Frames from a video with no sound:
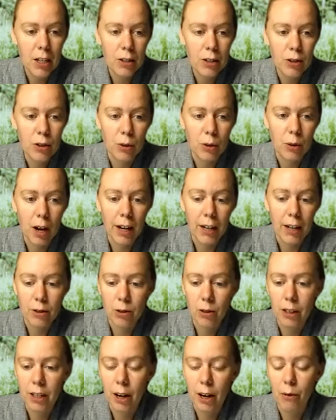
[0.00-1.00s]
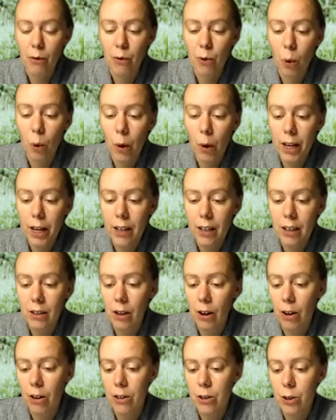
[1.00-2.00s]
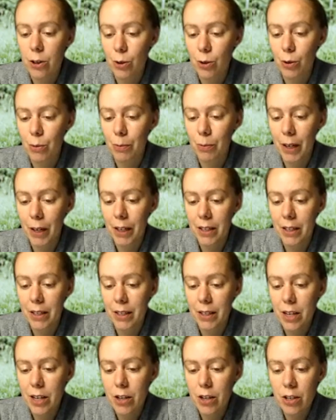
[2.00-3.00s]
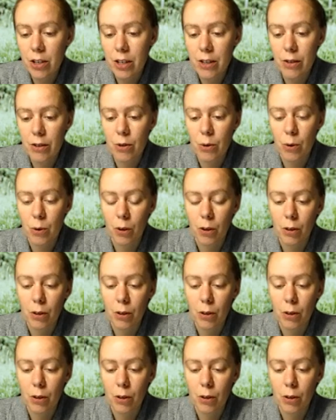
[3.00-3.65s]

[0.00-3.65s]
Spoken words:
to actually avoid large group meditations or